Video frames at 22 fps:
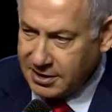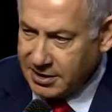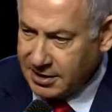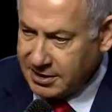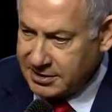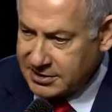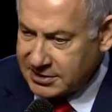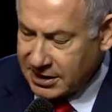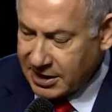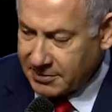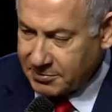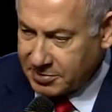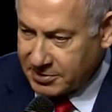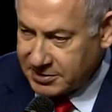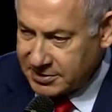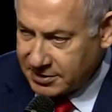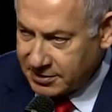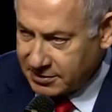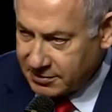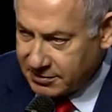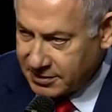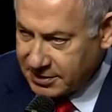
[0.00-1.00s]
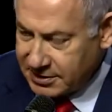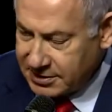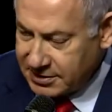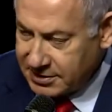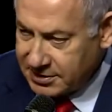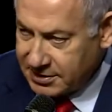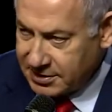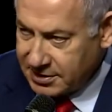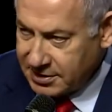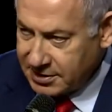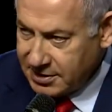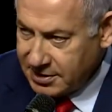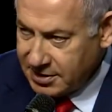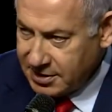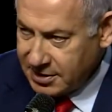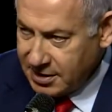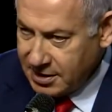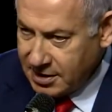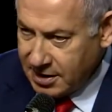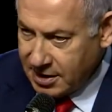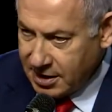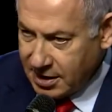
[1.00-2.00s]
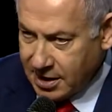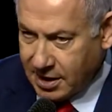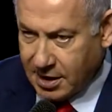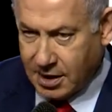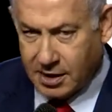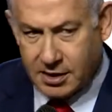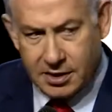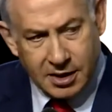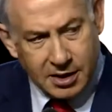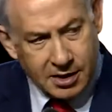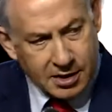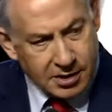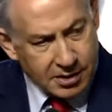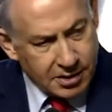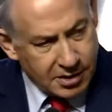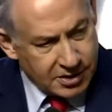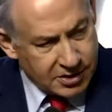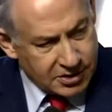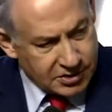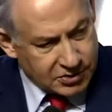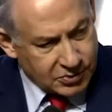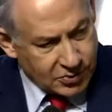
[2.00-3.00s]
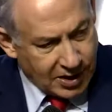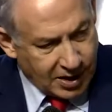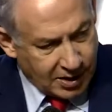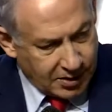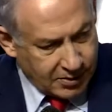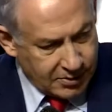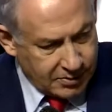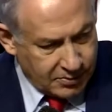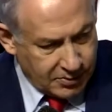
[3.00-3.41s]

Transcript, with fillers: in Cyprus and Greece and Italy as well.